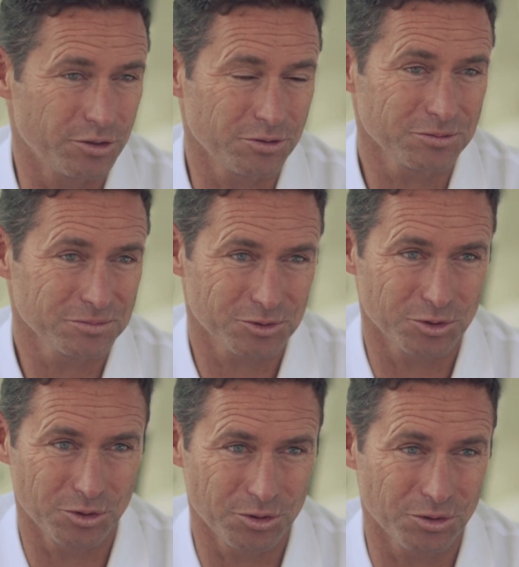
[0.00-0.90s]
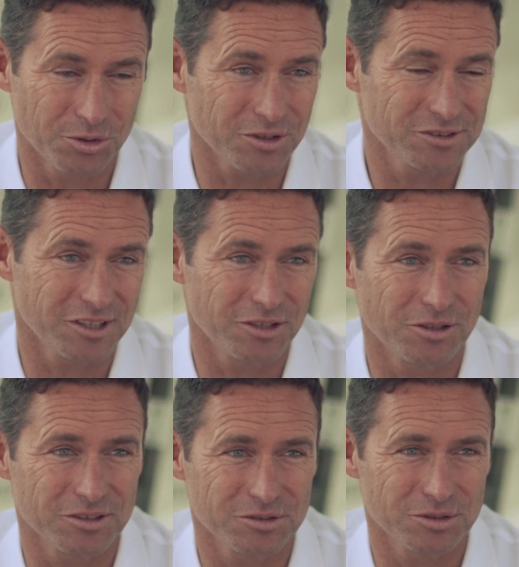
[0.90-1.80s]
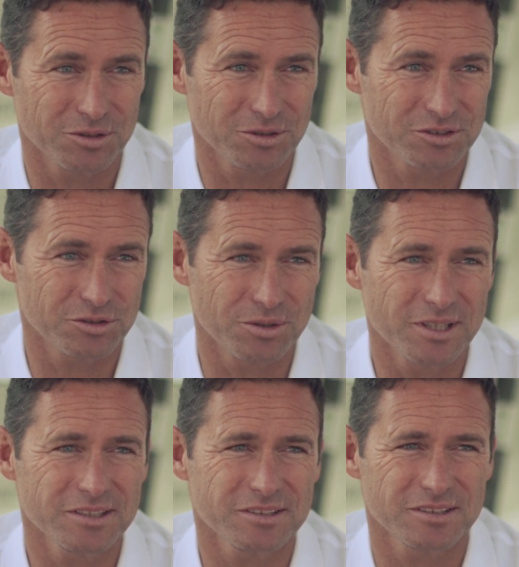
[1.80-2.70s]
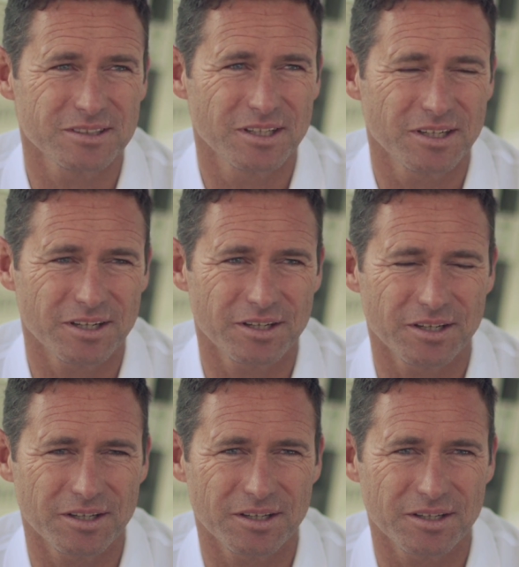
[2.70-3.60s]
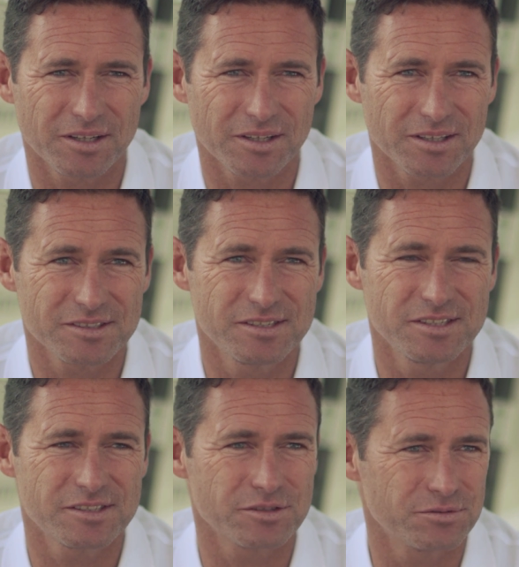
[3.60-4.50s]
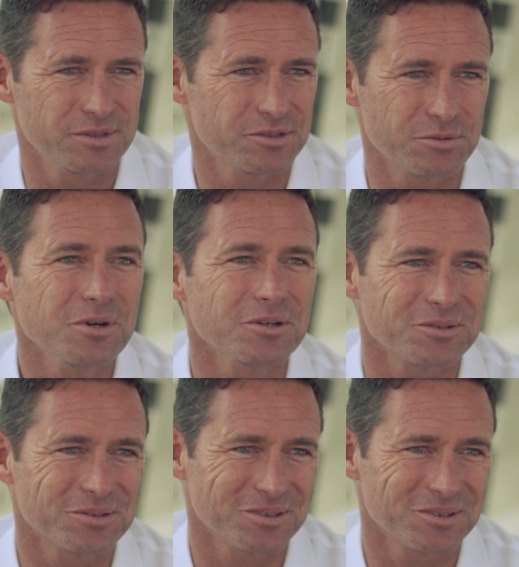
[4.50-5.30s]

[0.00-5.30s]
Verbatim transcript: young, the youngest sailor in the, in the race and uh, I discovered the world.